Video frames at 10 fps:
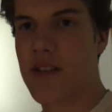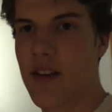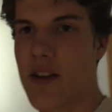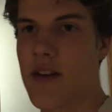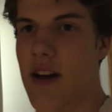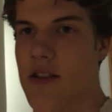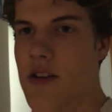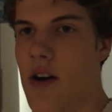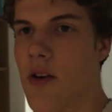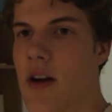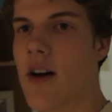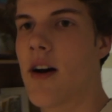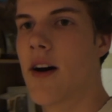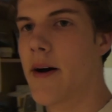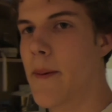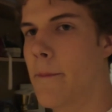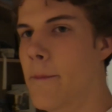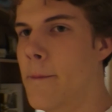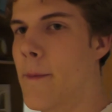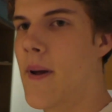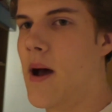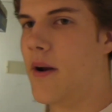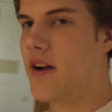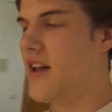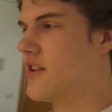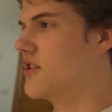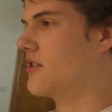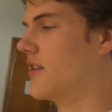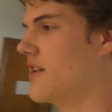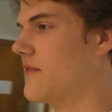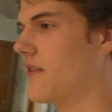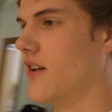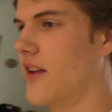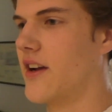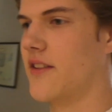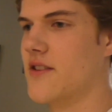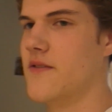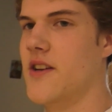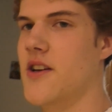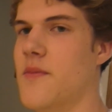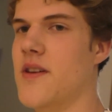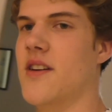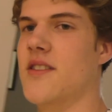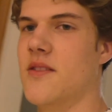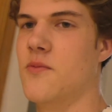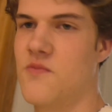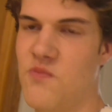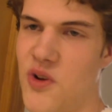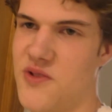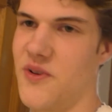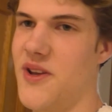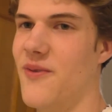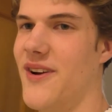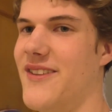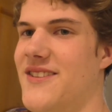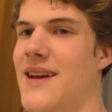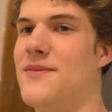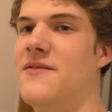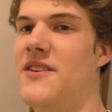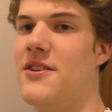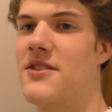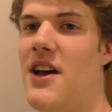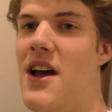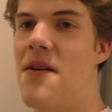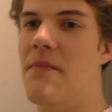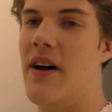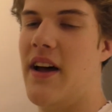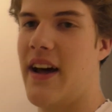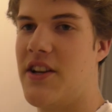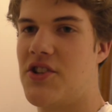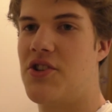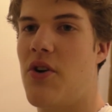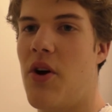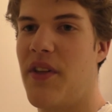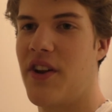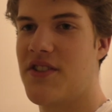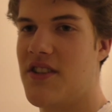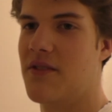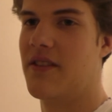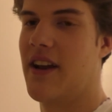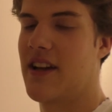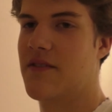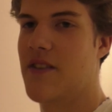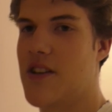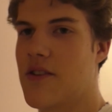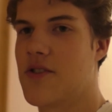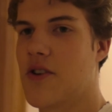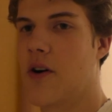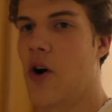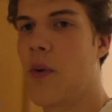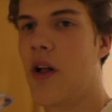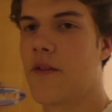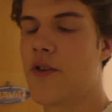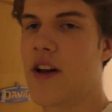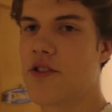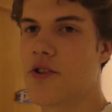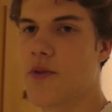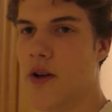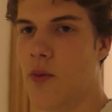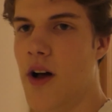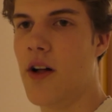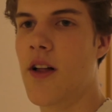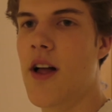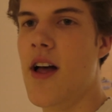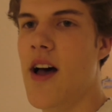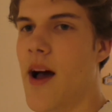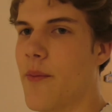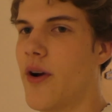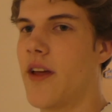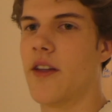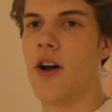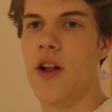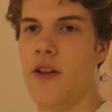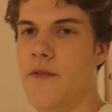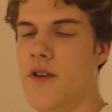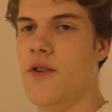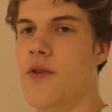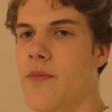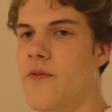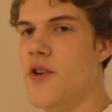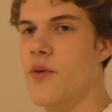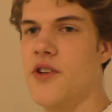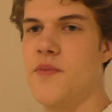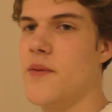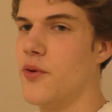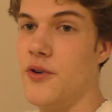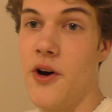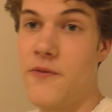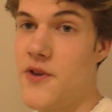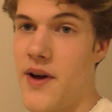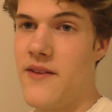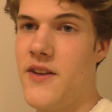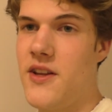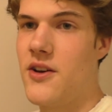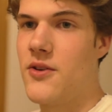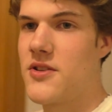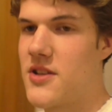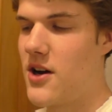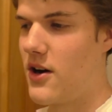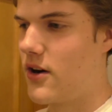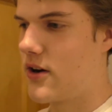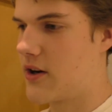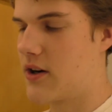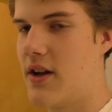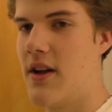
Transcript: to let you guys know. I'm not gonna ask you to leave a like on this video because it wasn't really one of those types of videos, but I just do hope that I'll see you in the next video. So I hope all of you guys are doing well. I'm praying that all of you viewers, people who don't view my videos, are